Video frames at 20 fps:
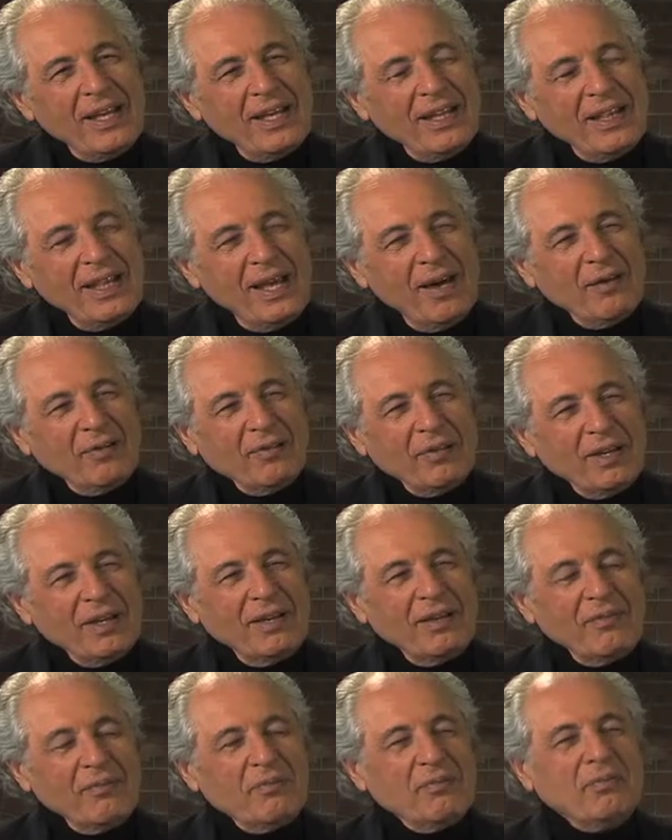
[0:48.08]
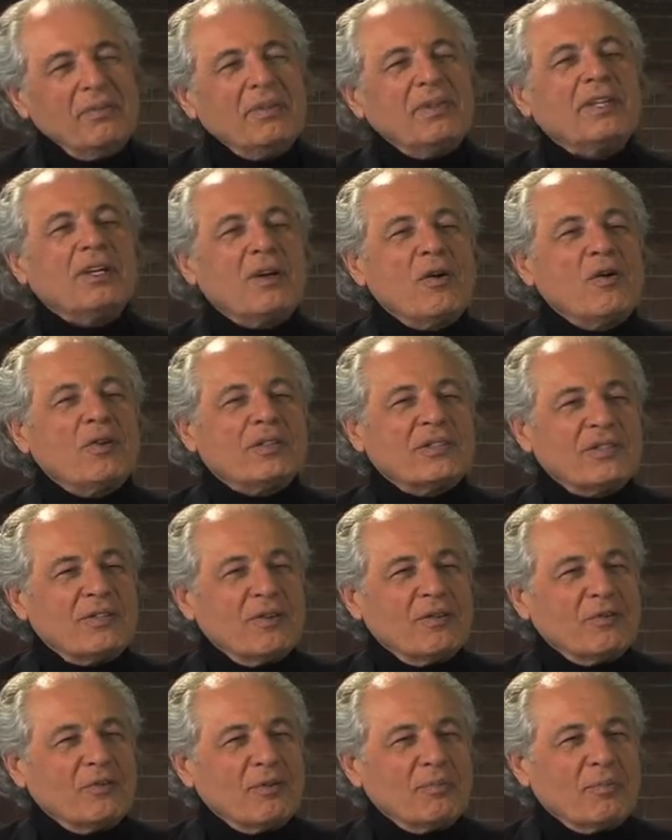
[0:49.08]
Now, the
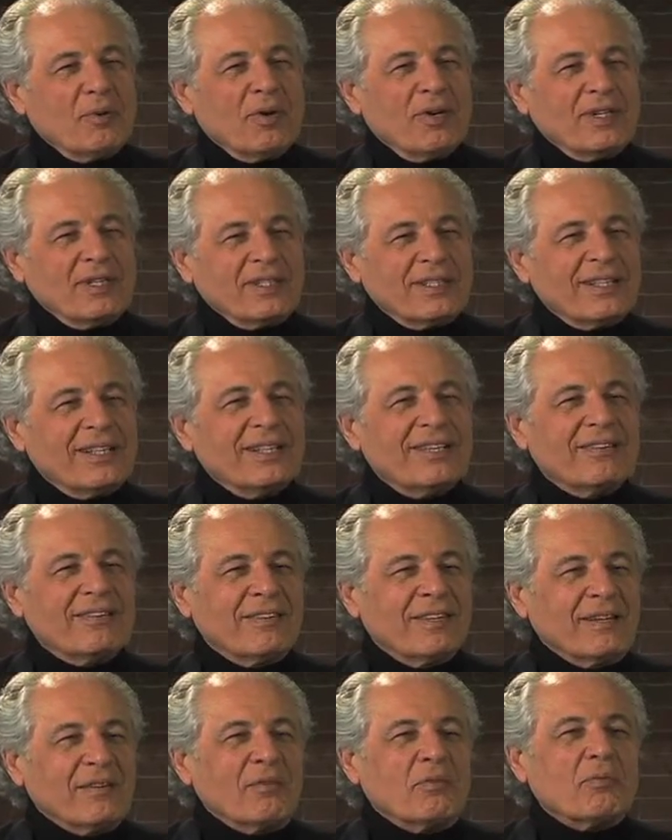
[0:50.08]
Goldstone report has clearly